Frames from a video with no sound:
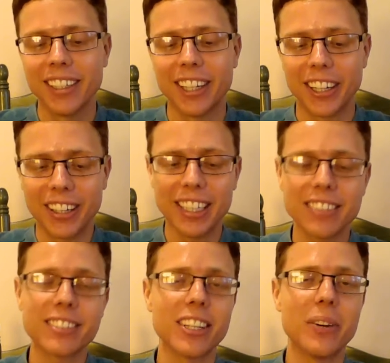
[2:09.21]
All right,
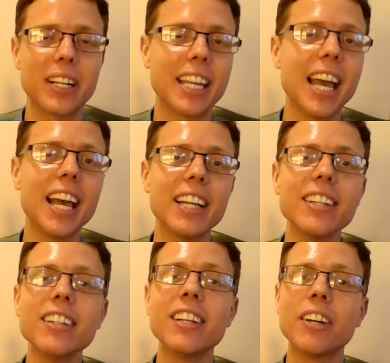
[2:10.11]
so
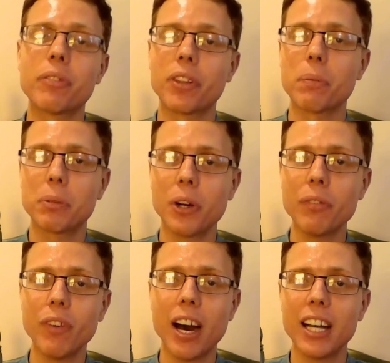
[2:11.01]
again, for the
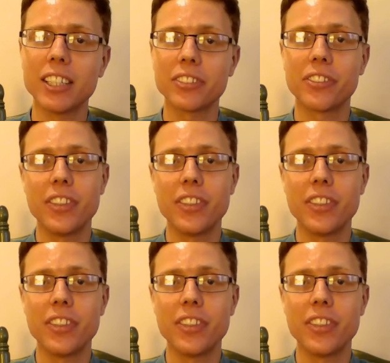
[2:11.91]
profiles,